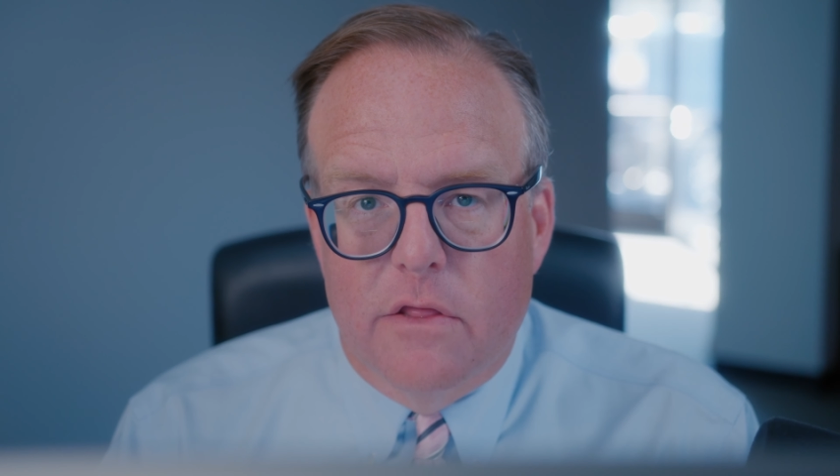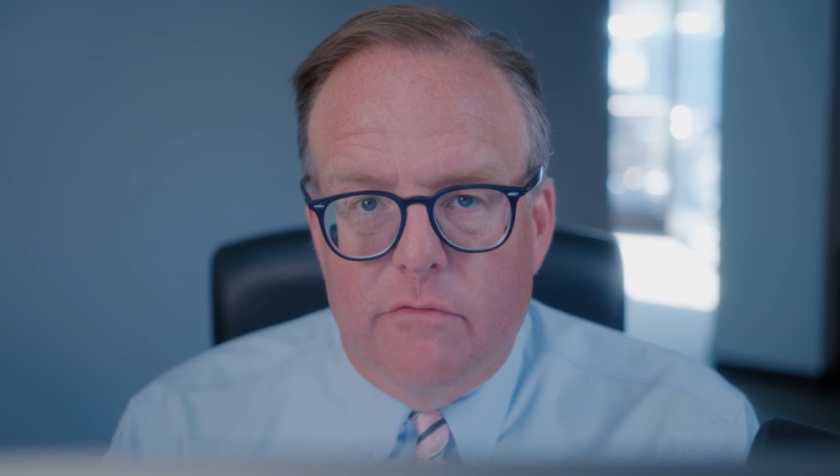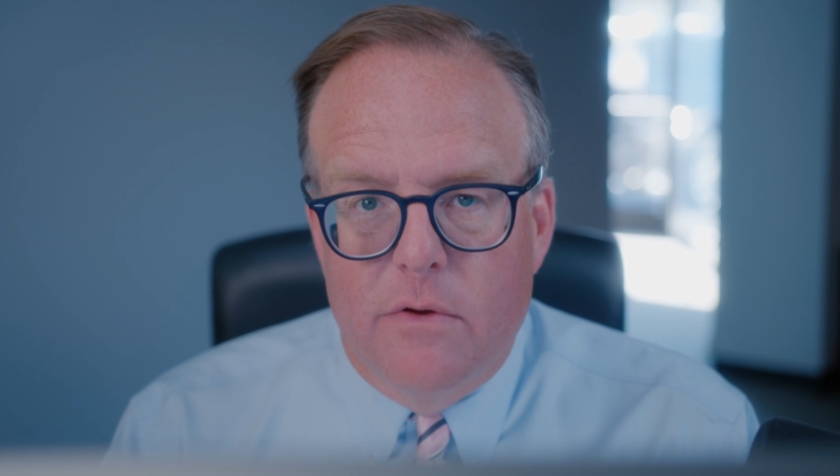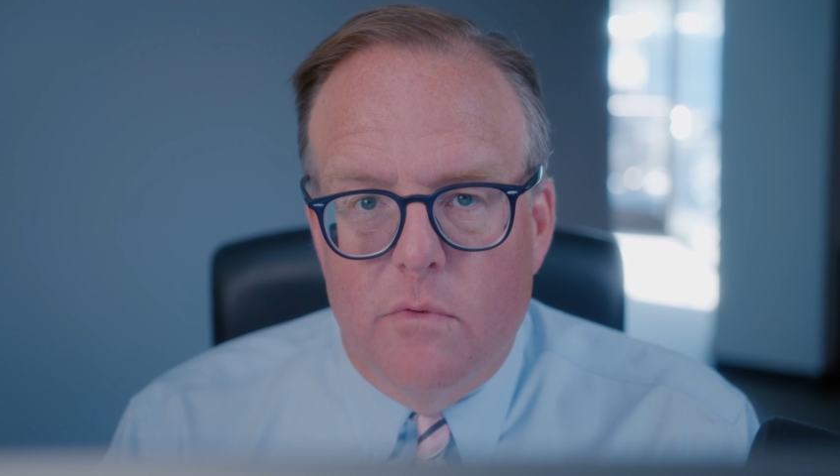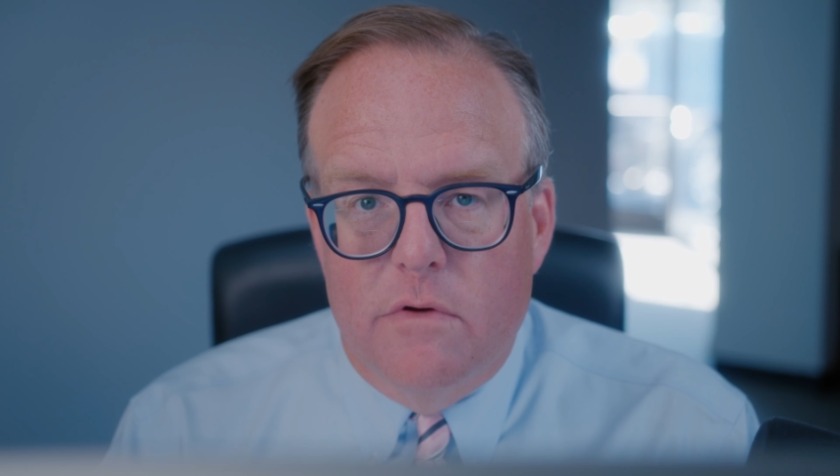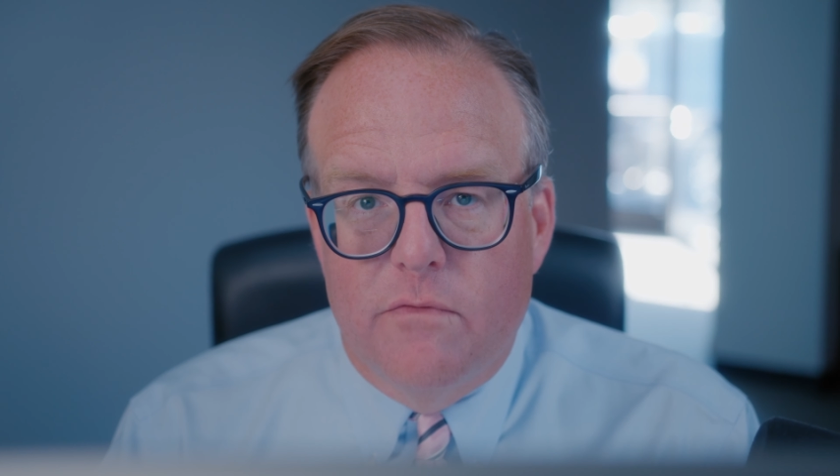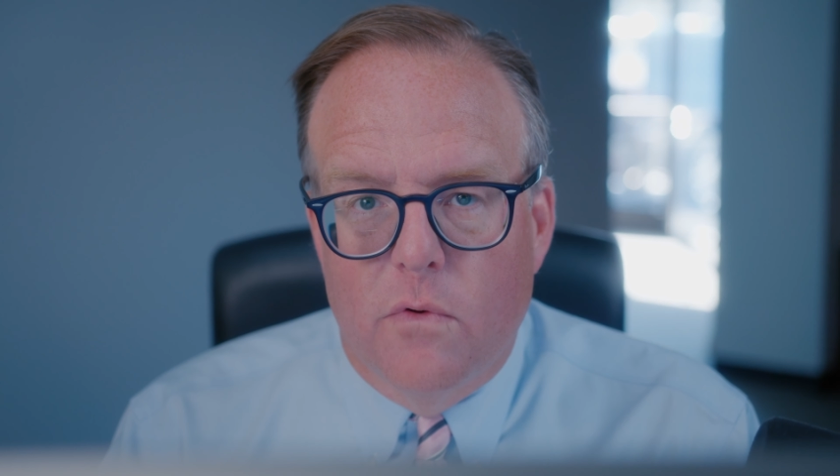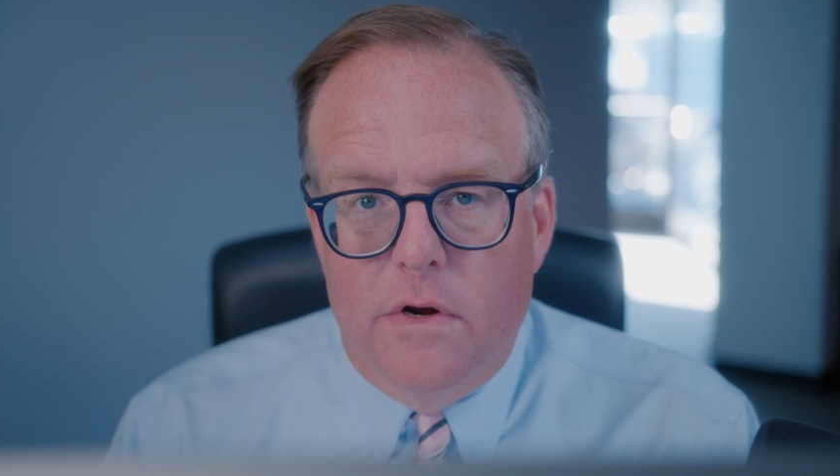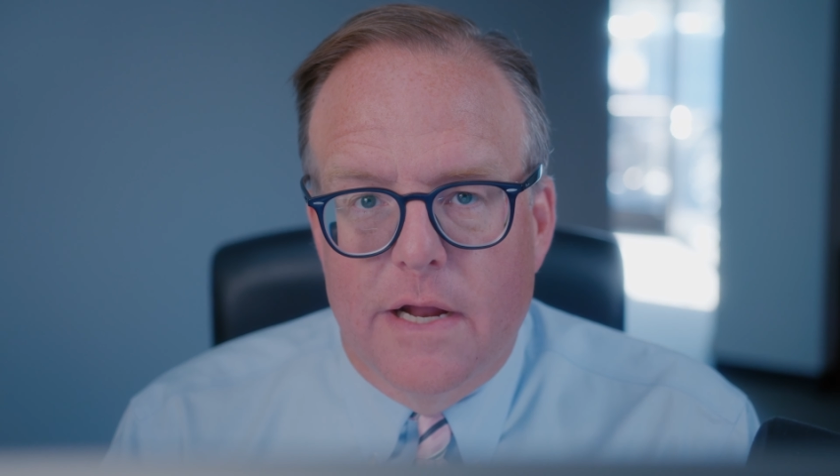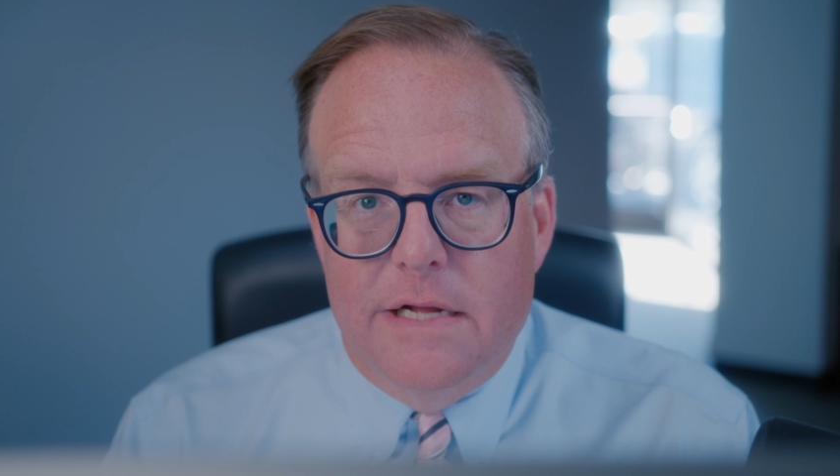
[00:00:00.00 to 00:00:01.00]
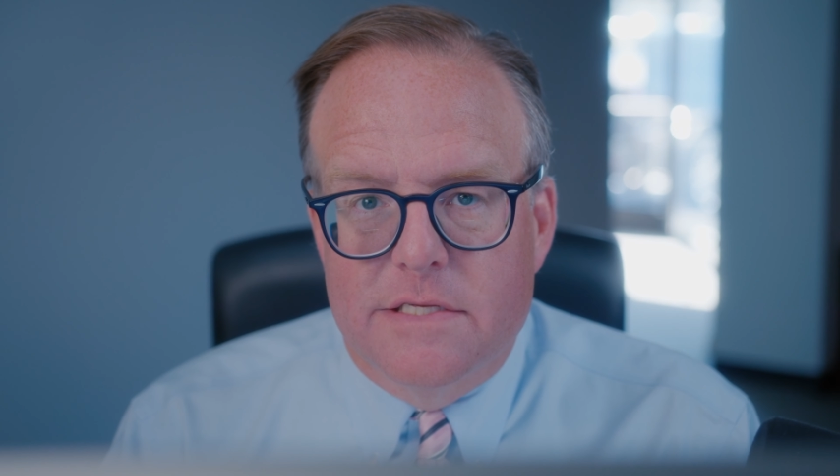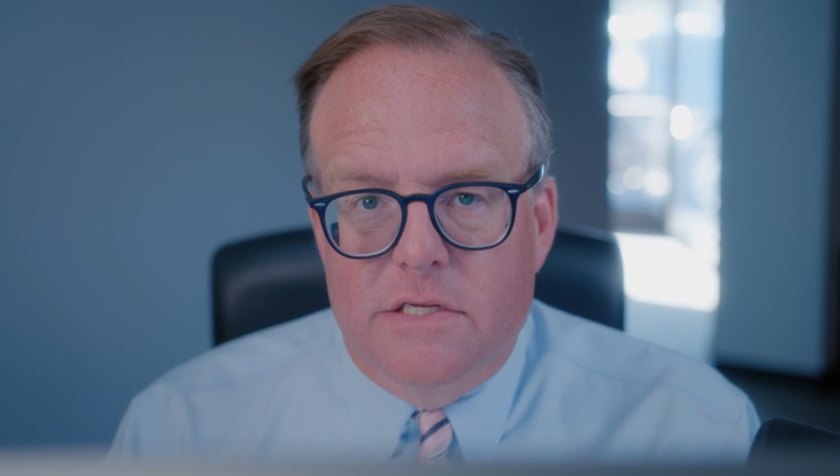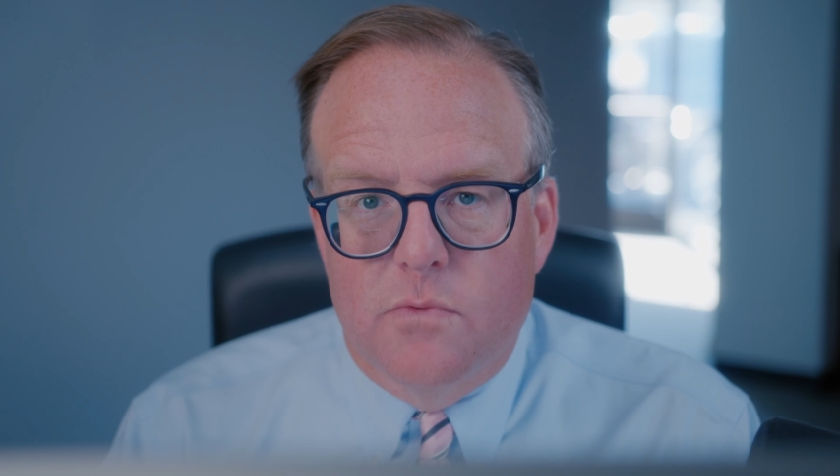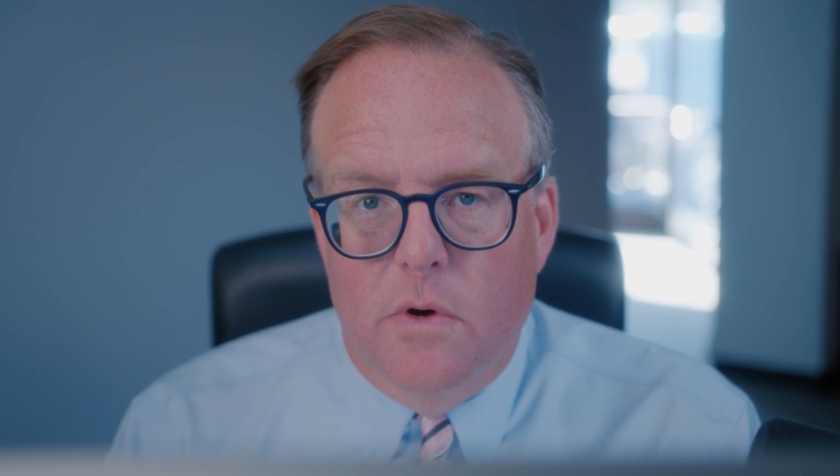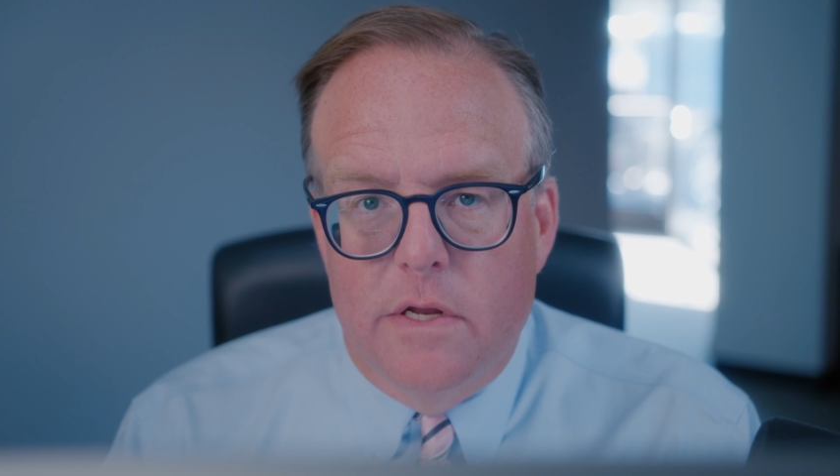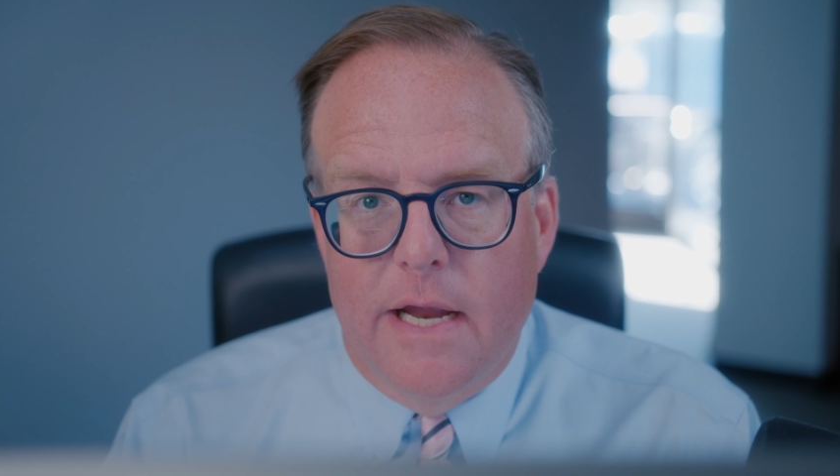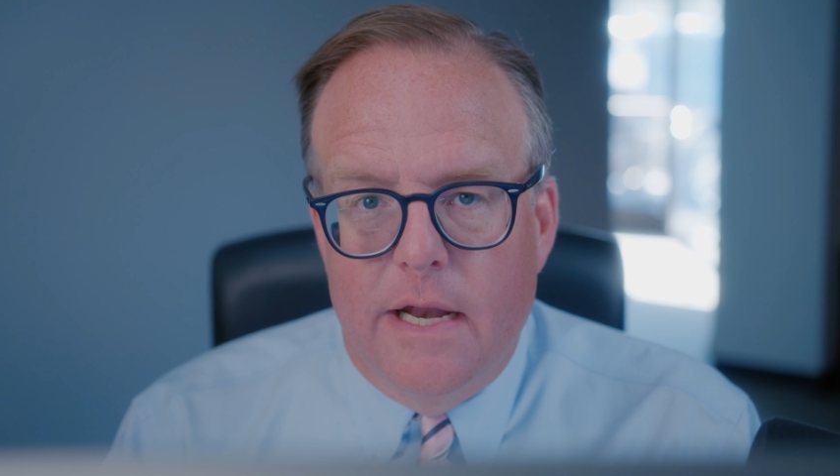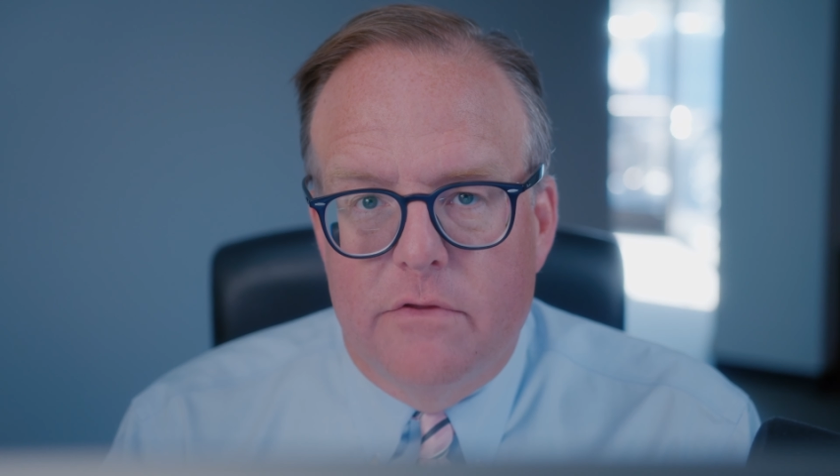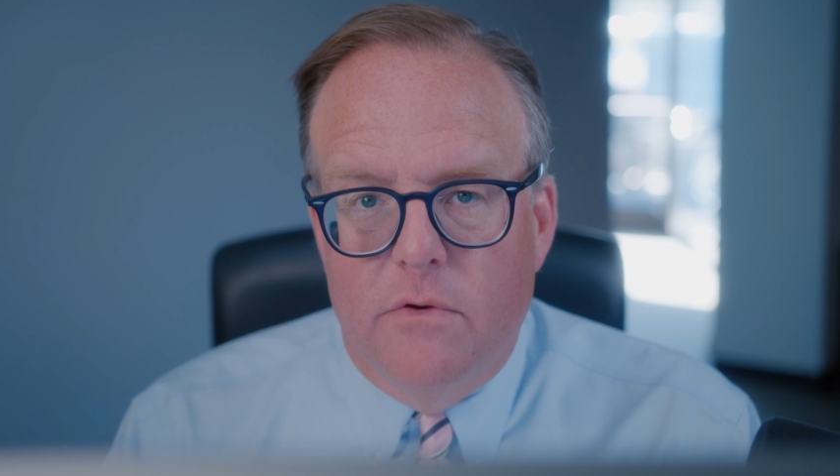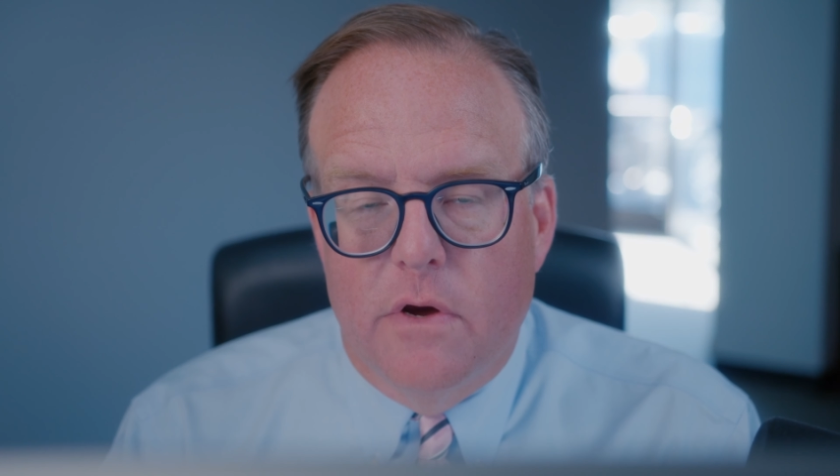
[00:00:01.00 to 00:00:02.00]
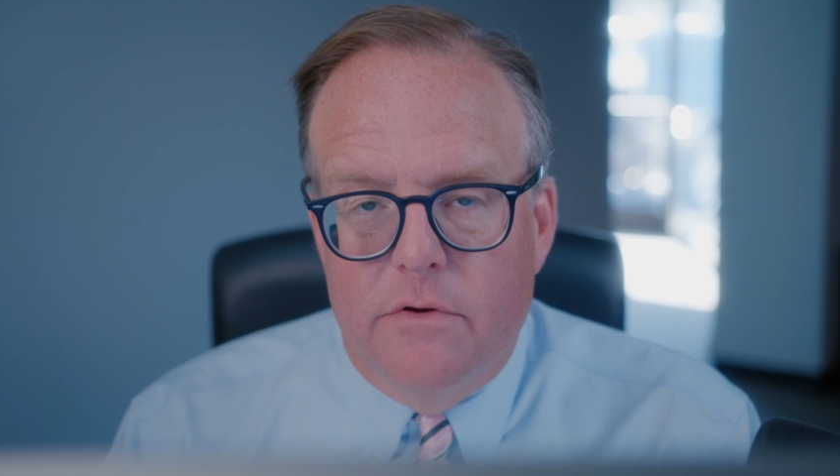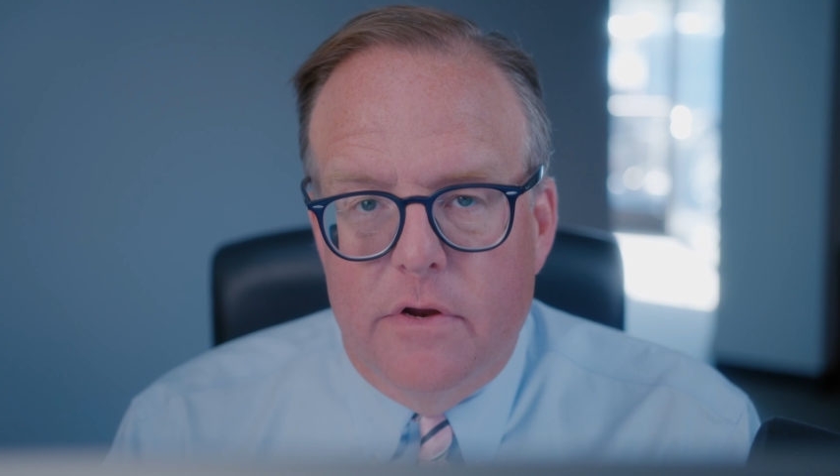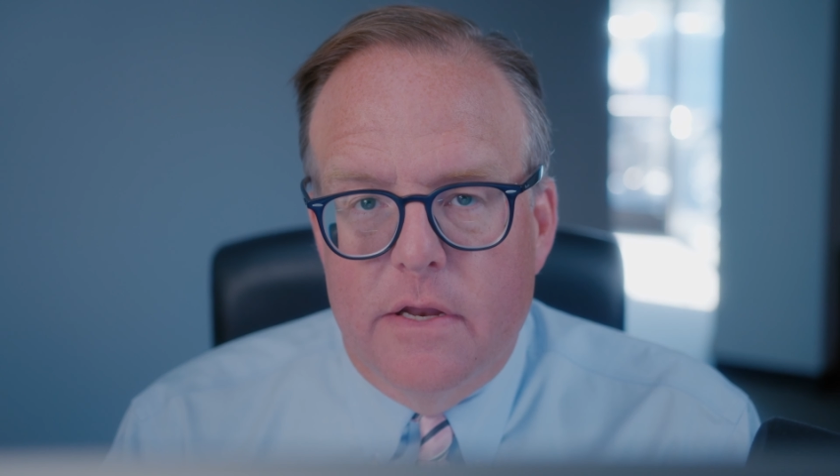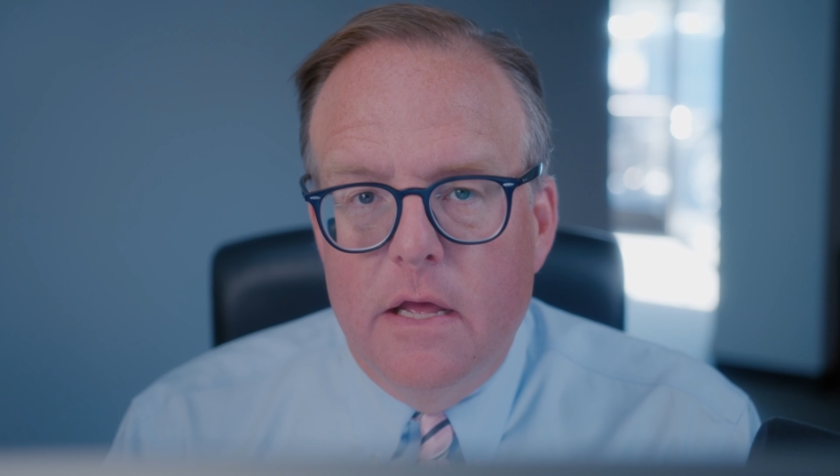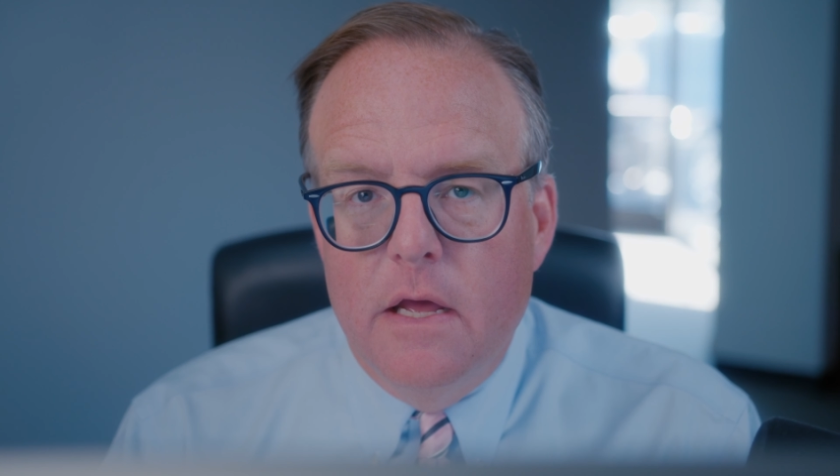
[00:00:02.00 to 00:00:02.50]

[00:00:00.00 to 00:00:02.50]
314-961-8200.